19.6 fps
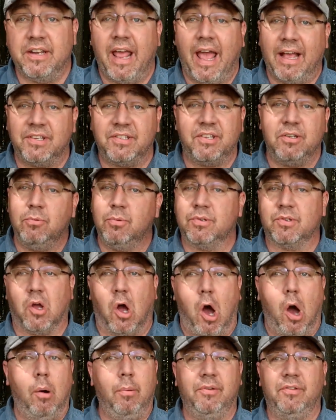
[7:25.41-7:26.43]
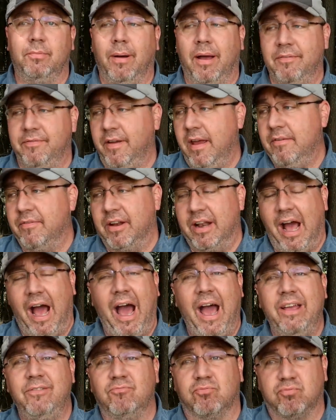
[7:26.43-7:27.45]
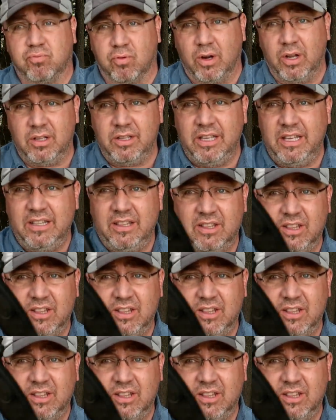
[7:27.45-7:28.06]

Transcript: and ESEE was always my favorite. I really